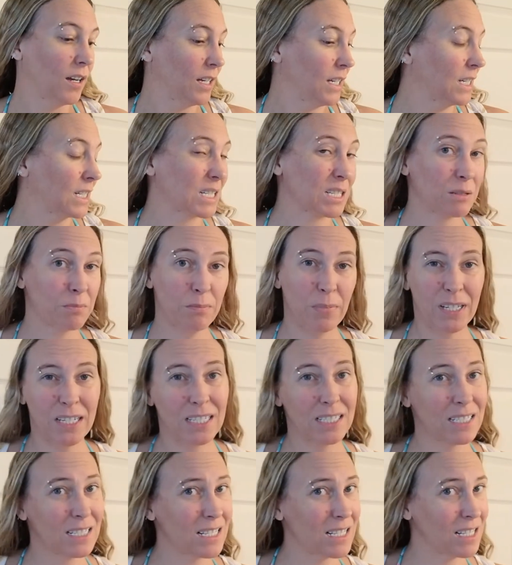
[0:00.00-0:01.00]
It's
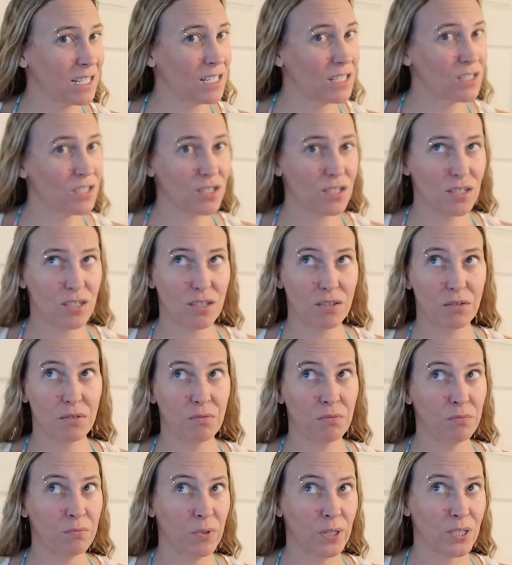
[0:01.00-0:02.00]
been
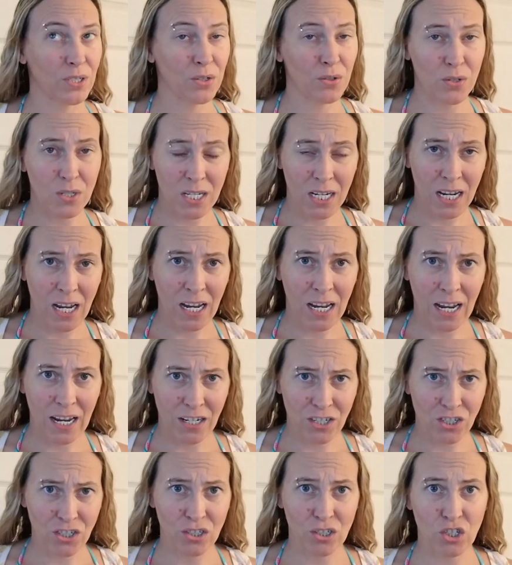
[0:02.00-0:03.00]
since, Tuesday I
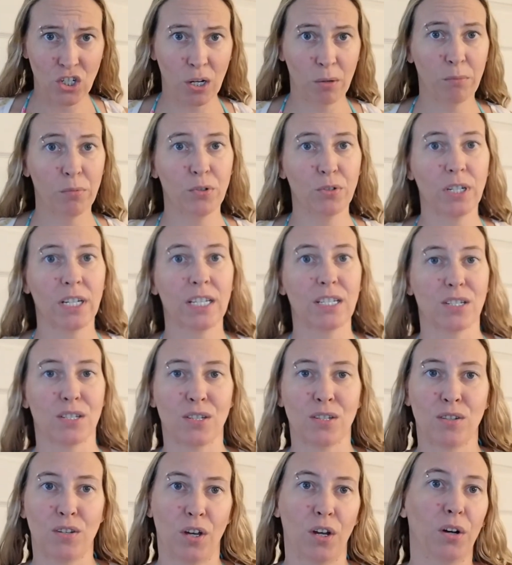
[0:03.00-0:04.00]
actually shampooed it,
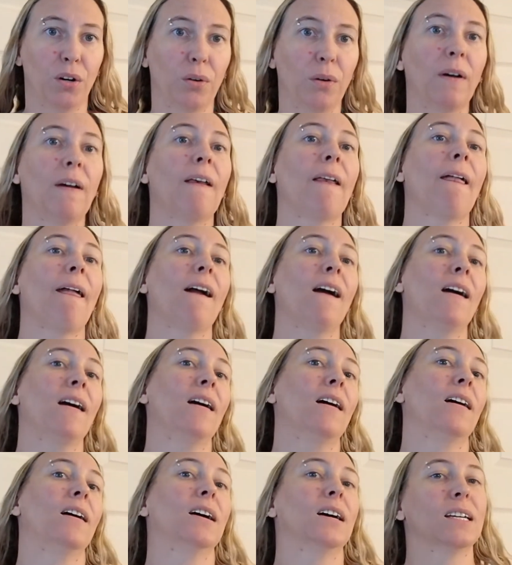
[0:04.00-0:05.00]
so
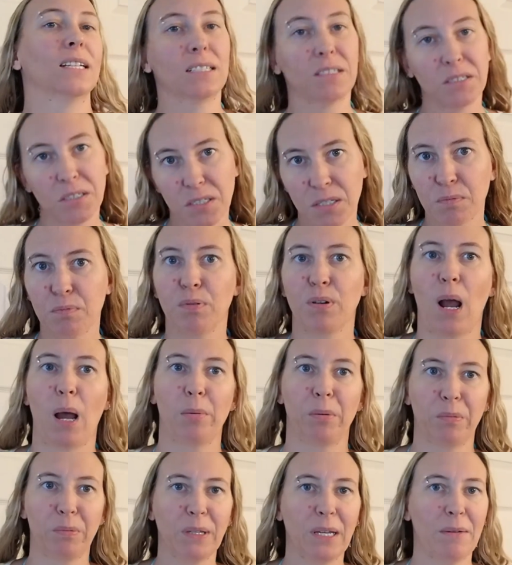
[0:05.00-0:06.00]
it's
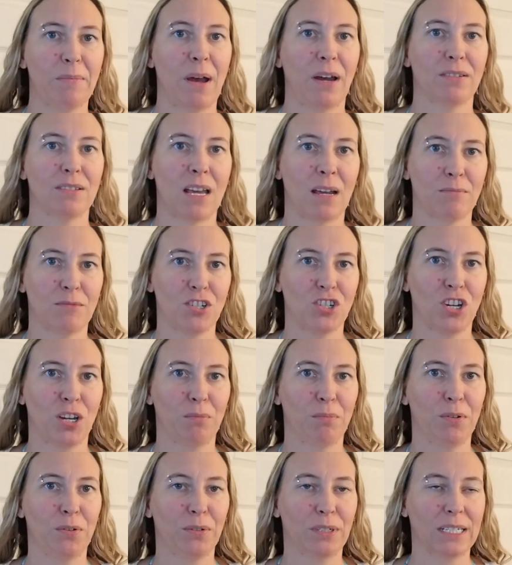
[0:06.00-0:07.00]
probably about time to
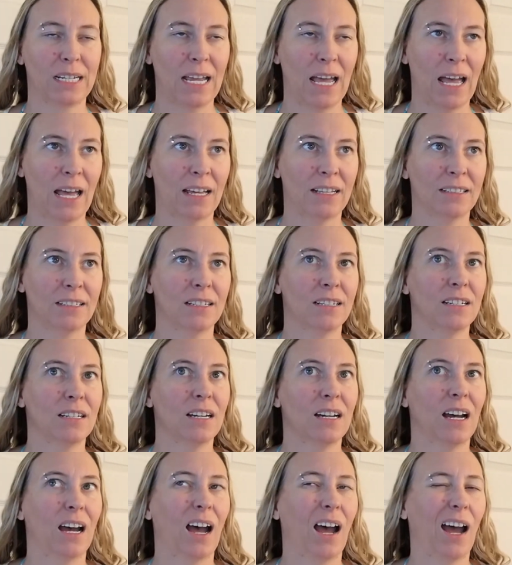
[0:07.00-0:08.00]
shampoo it again.
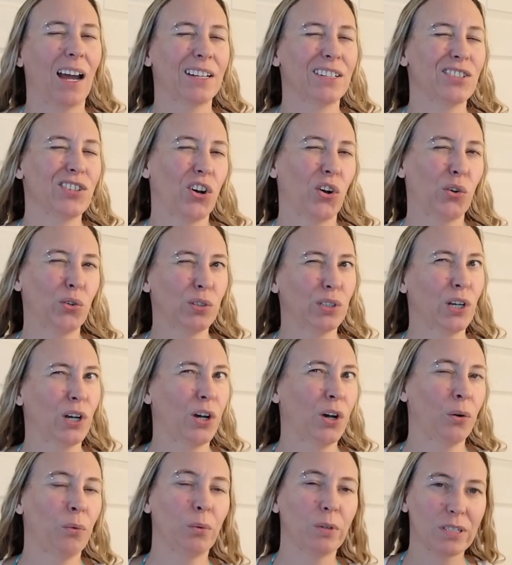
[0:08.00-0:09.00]
I don't
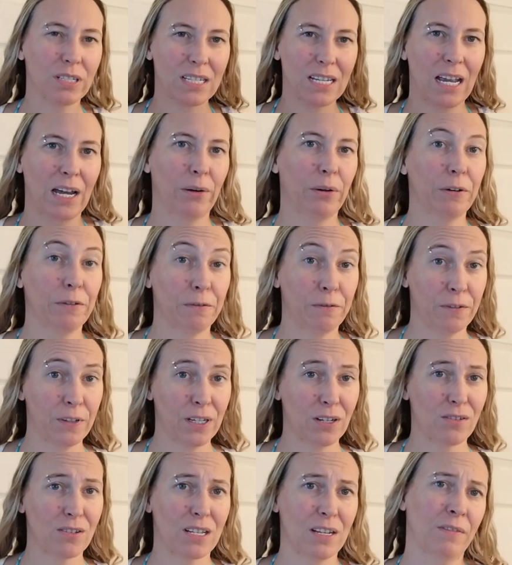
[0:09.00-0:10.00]
know. We'll see how it
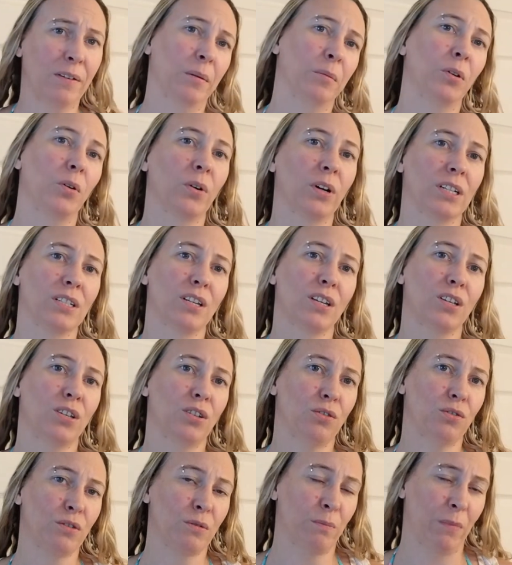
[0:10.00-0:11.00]
feels if I'm going to
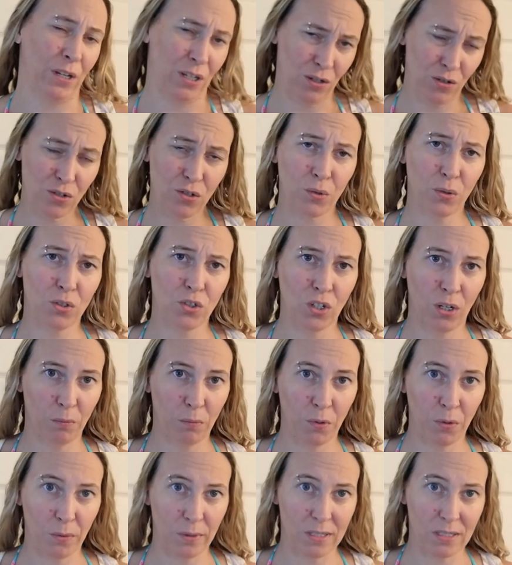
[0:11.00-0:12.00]
use my usual
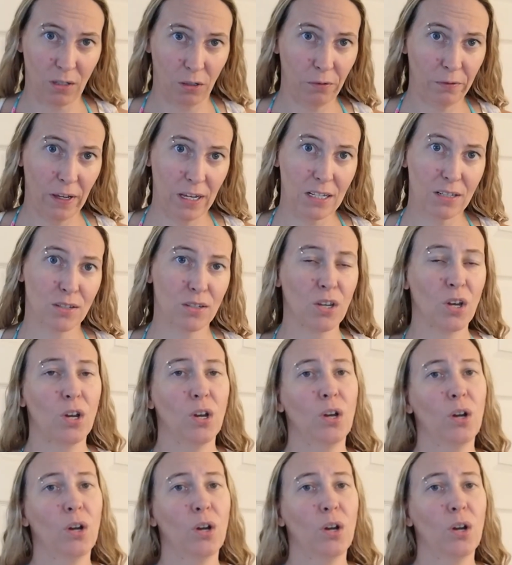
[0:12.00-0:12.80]
shampoo with sulfates,